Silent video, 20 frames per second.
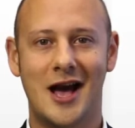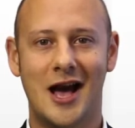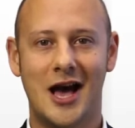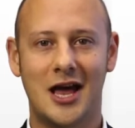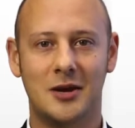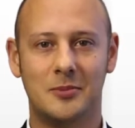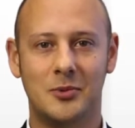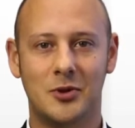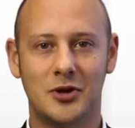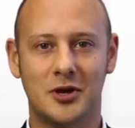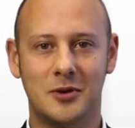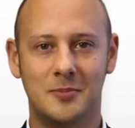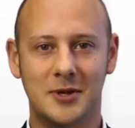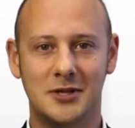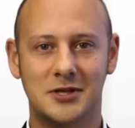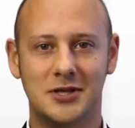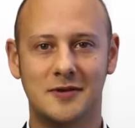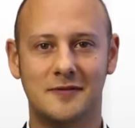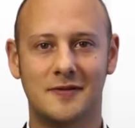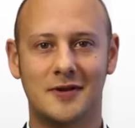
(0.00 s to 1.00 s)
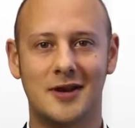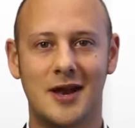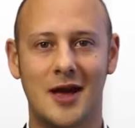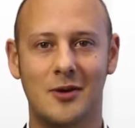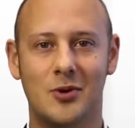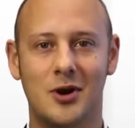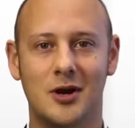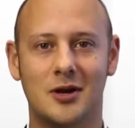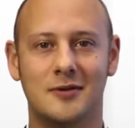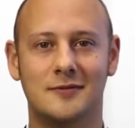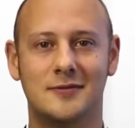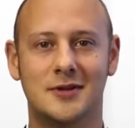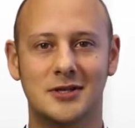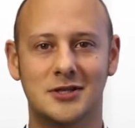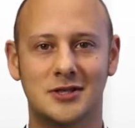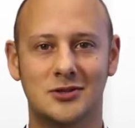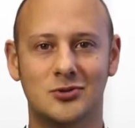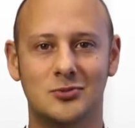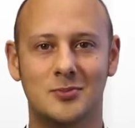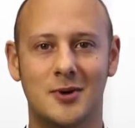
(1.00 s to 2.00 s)
and I'm on the committee for the Network of
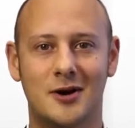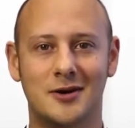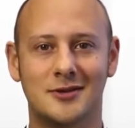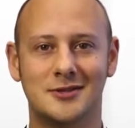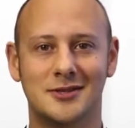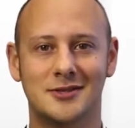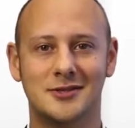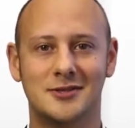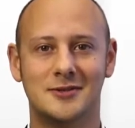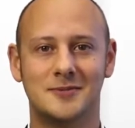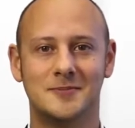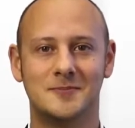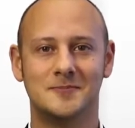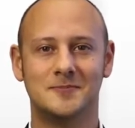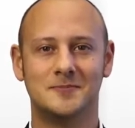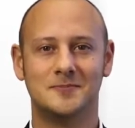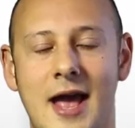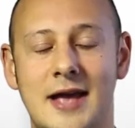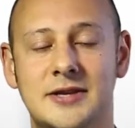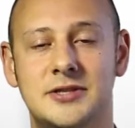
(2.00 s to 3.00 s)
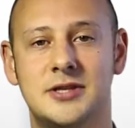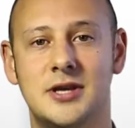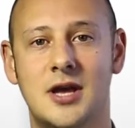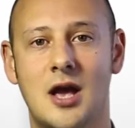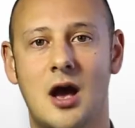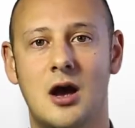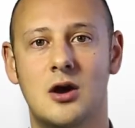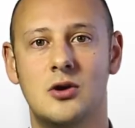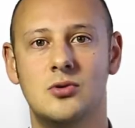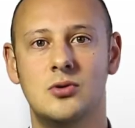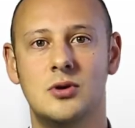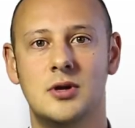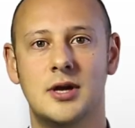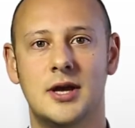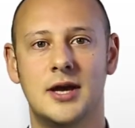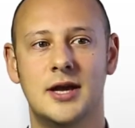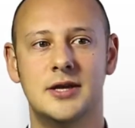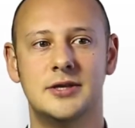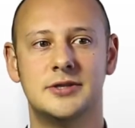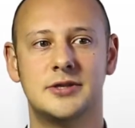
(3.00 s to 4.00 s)
Digital Marketers. SEO
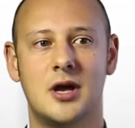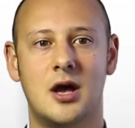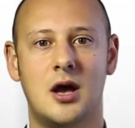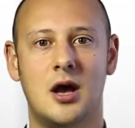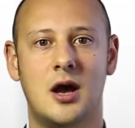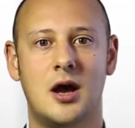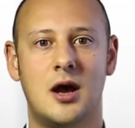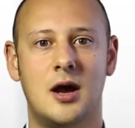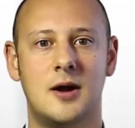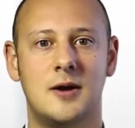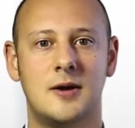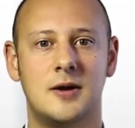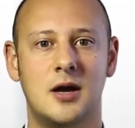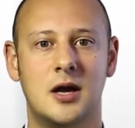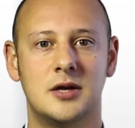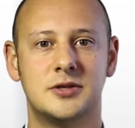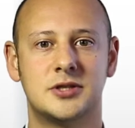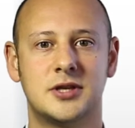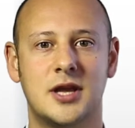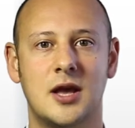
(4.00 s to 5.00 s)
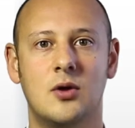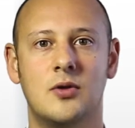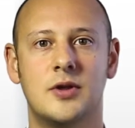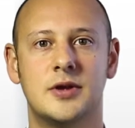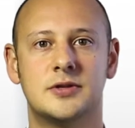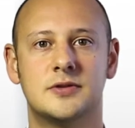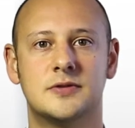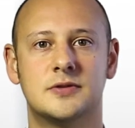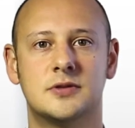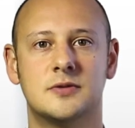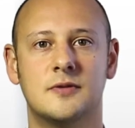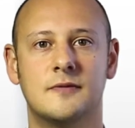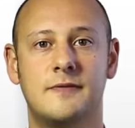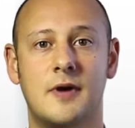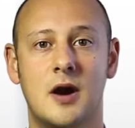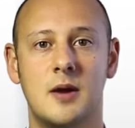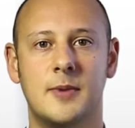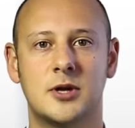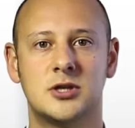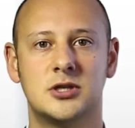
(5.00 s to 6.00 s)
is a skill that's
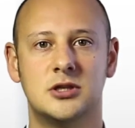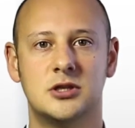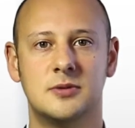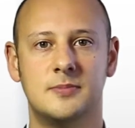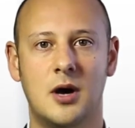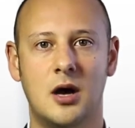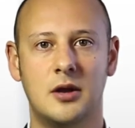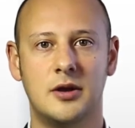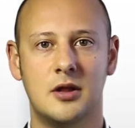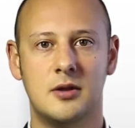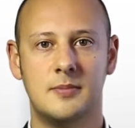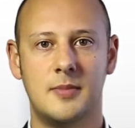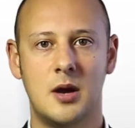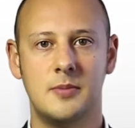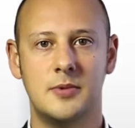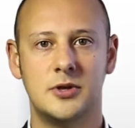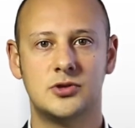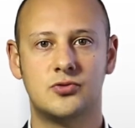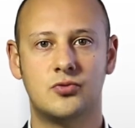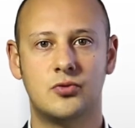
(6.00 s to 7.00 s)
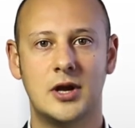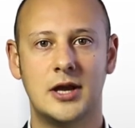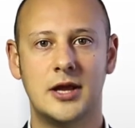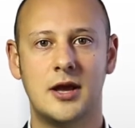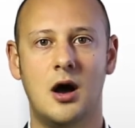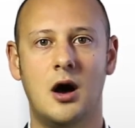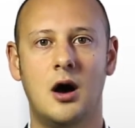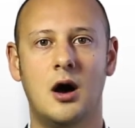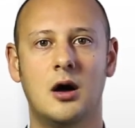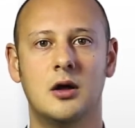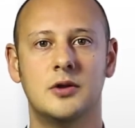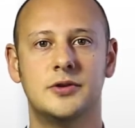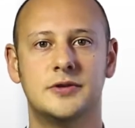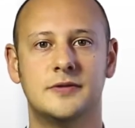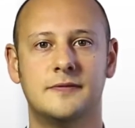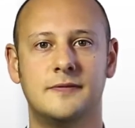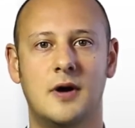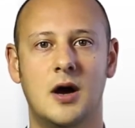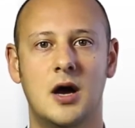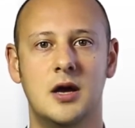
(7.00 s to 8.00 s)
very much in demand at the moment. It's really hard
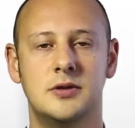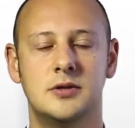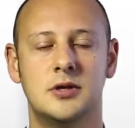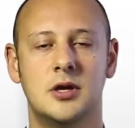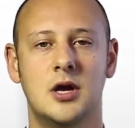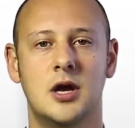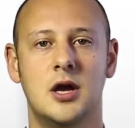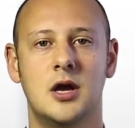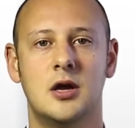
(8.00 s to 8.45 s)
to find